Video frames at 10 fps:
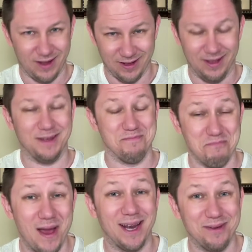uh,
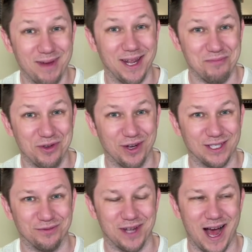many, many
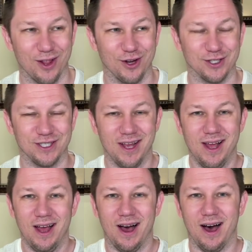millions of dollars,
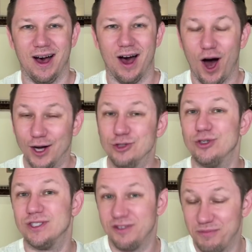uh,
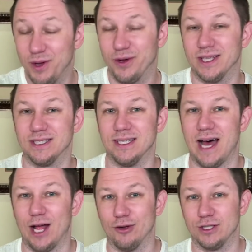hundreds of millions of
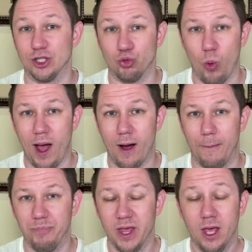dollars as
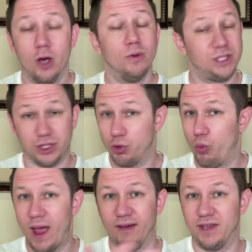well, which is a
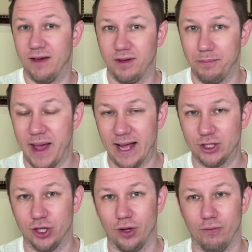way of giving back
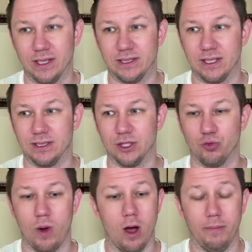to their residents
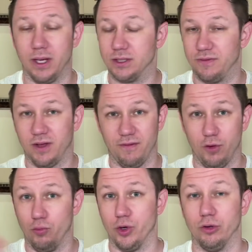as well. Because if, if
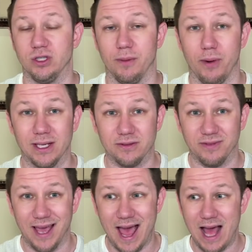you reduce the price of
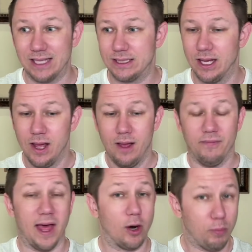gas,
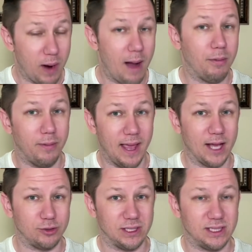that'll probably
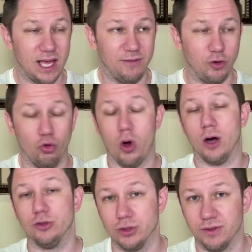actually save you
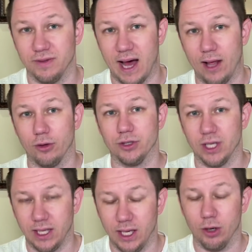hundreds of dollars
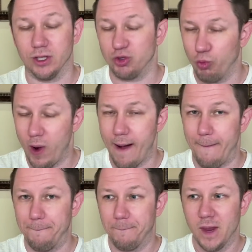a year as well.